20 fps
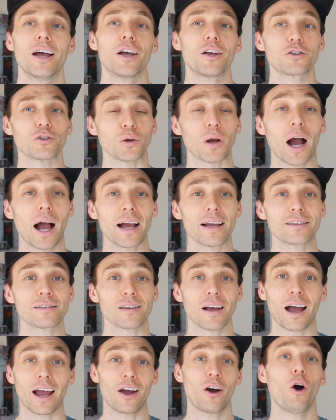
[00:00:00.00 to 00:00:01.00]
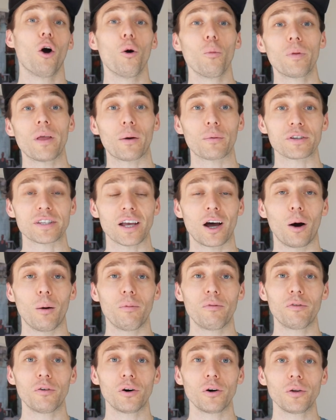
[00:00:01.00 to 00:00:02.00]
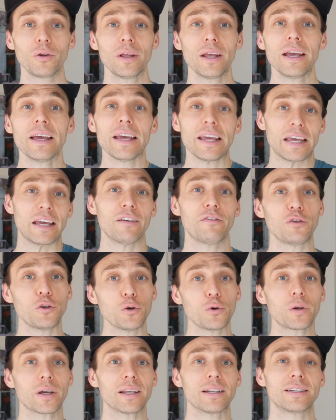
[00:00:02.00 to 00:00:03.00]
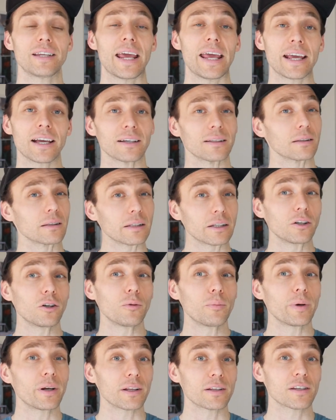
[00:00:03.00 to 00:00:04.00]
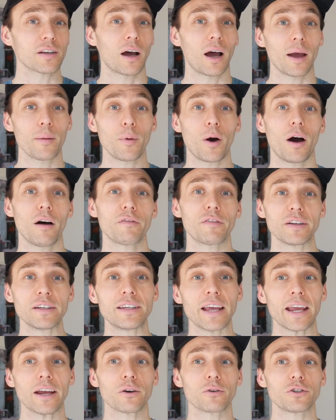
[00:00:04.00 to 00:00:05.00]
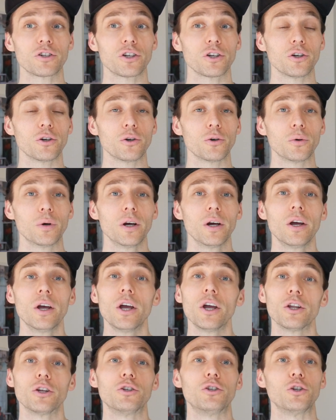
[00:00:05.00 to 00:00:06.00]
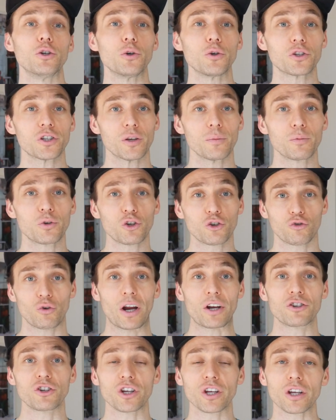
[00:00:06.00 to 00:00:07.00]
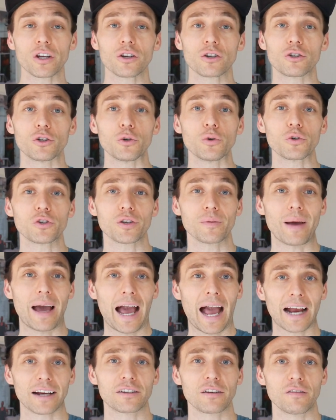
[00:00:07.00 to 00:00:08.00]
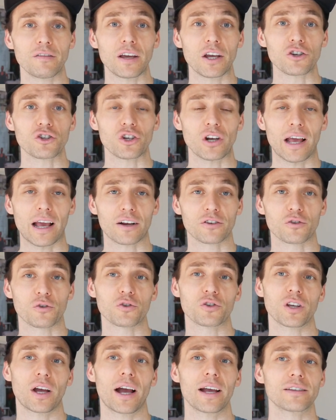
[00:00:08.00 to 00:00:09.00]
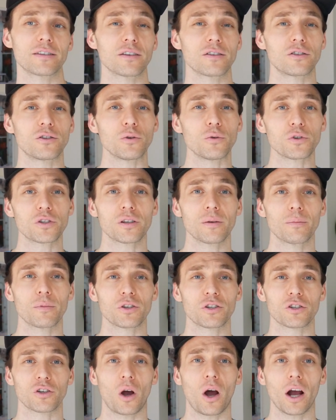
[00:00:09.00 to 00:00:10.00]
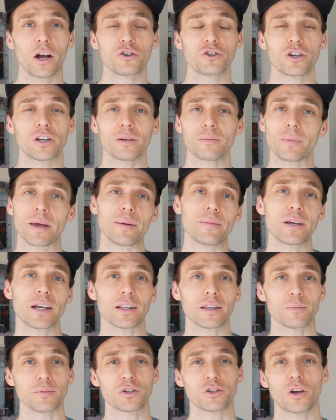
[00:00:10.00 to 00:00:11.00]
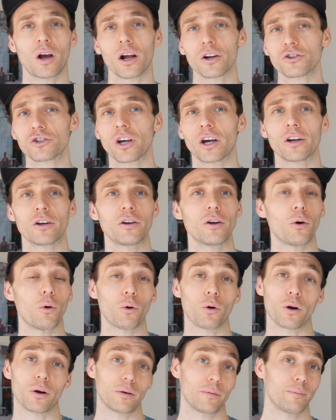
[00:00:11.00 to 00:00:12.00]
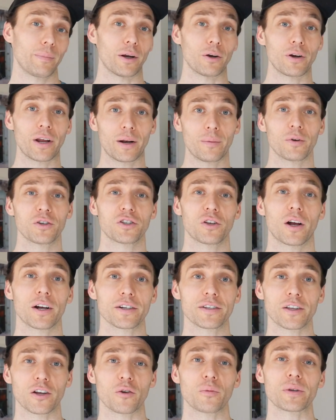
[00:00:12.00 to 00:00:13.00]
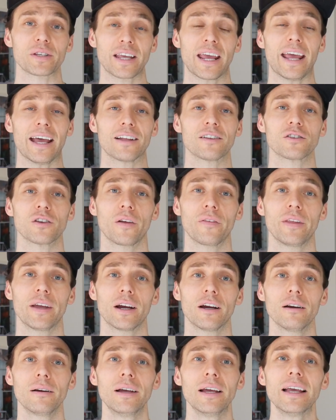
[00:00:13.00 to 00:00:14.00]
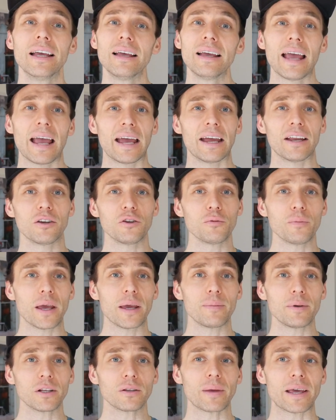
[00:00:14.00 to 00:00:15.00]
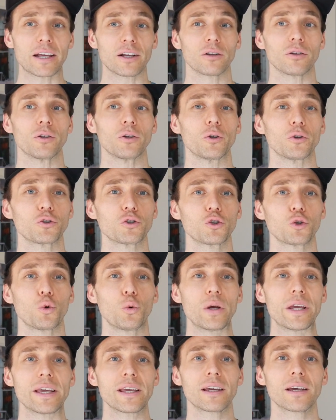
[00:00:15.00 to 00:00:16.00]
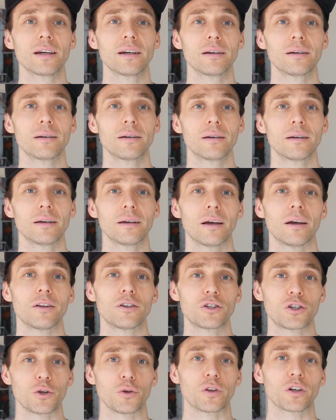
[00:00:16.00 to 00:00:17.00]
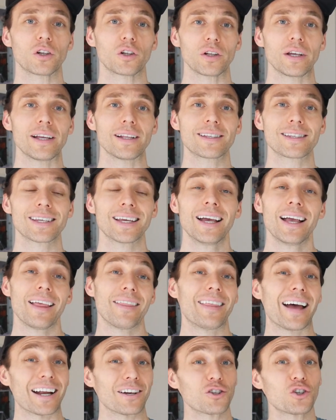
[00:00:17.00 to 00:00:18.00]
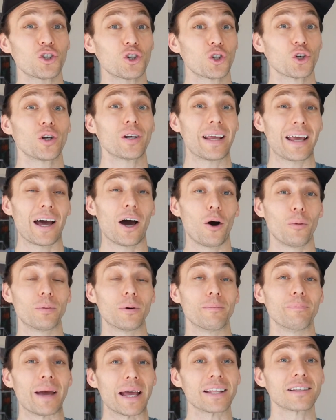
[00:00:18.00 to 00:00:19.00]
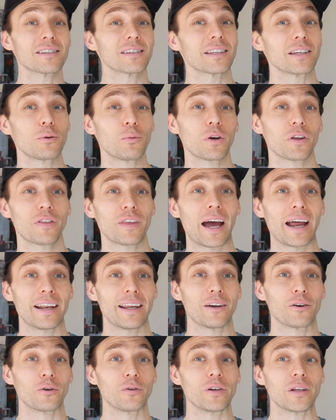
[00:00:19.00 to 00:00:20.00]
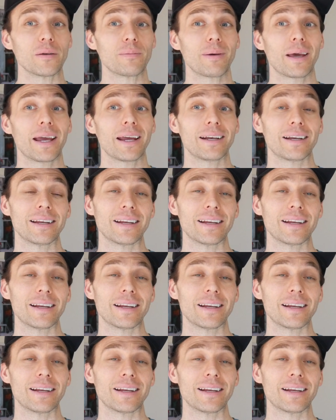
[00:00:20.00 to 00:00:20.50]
So guys, I hope that was helpful. If you can take a little bit of time off, a day or two, do some stretching, do some activation exercises, do some massaging, maybe get the massage gun or better yet, a massage therapist hands on there, and you maybe make a little tweak to the cleats, that should help immensely with that inner knee pain.